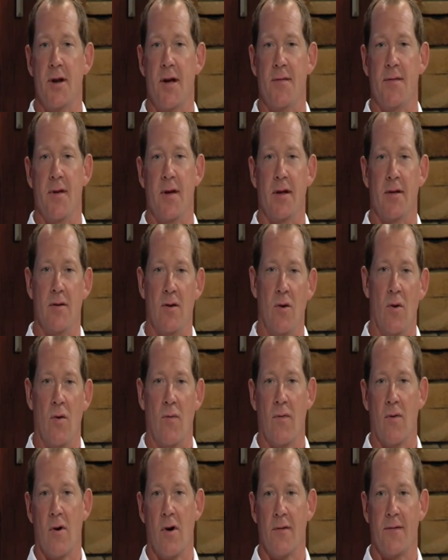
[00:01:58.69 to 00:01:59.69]
I think the
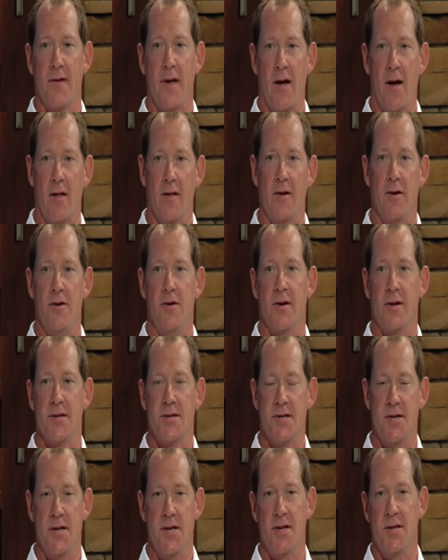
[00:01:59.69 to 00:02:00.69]
overall talent, and you can
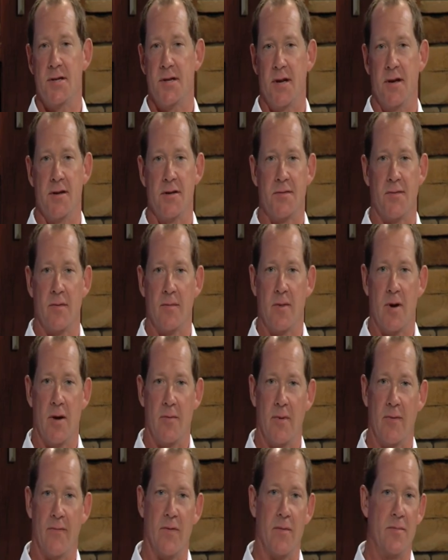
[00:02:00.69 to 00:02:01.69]
see these kids from
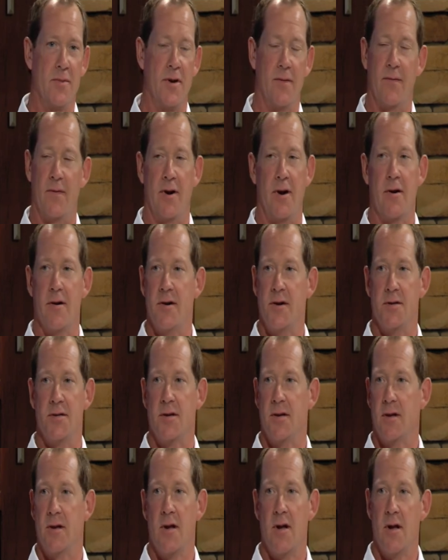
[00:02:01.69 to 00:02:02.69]
coming from different areas
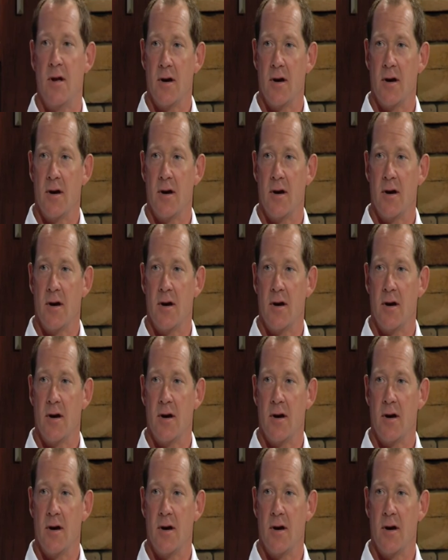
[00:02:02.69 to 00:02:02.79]
of